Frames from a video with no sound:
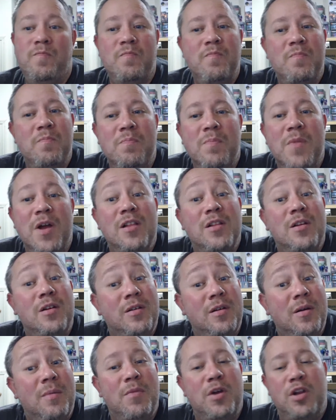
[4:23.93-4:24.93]

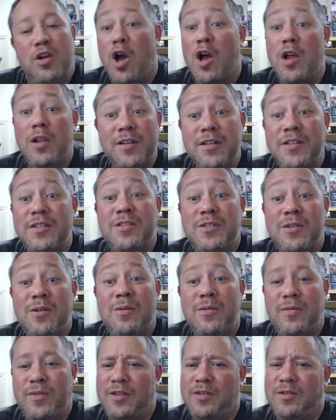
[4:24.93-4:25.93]
Melanious song?
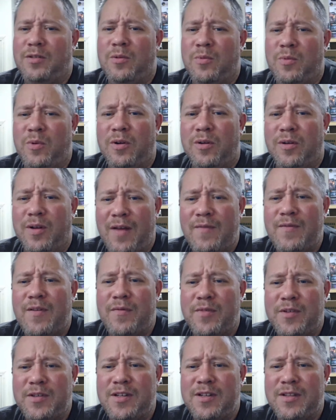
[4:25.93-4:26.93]
That's a good word. I've never
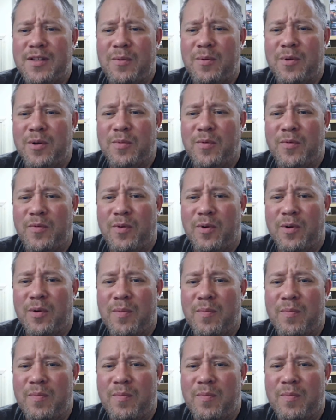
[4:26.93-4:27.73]
seen that word before.